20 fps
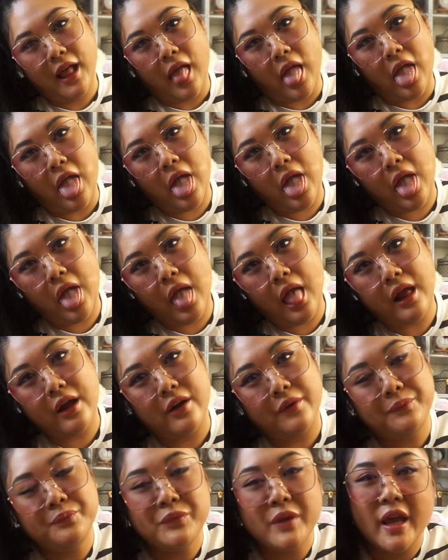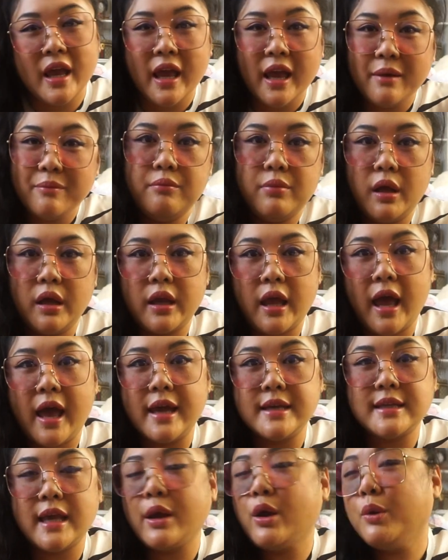But
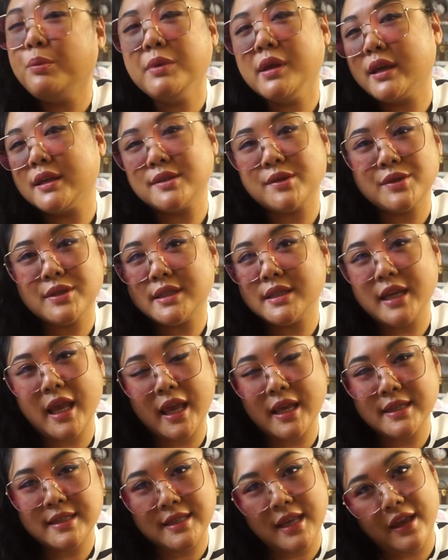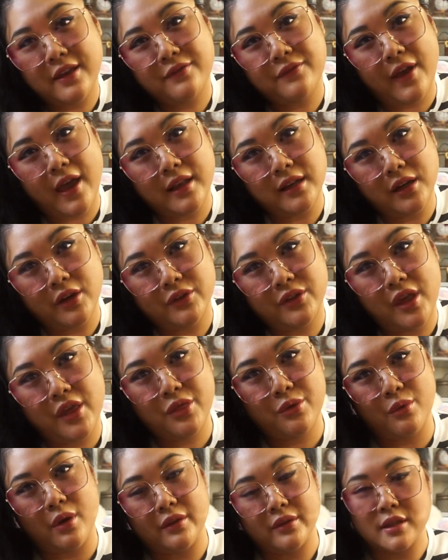guys, I hope you guys are staying safe and healthy
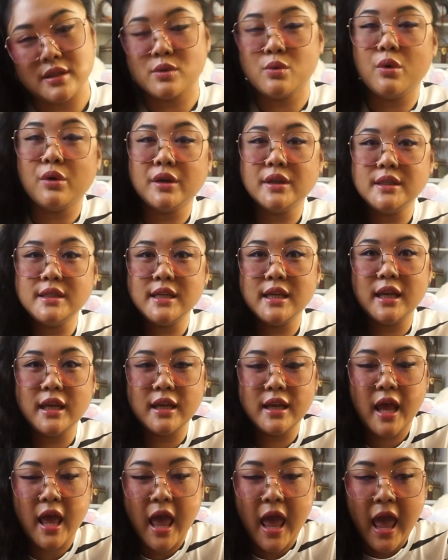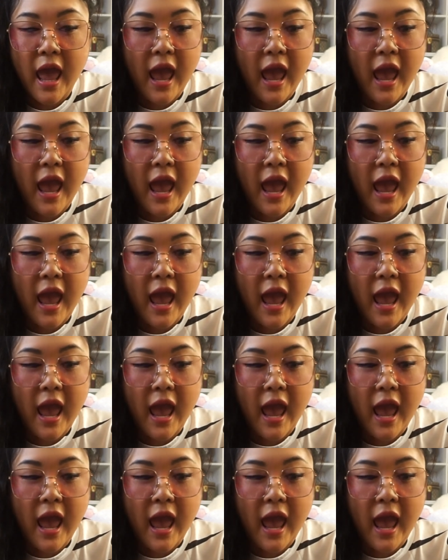throughout this quarantine.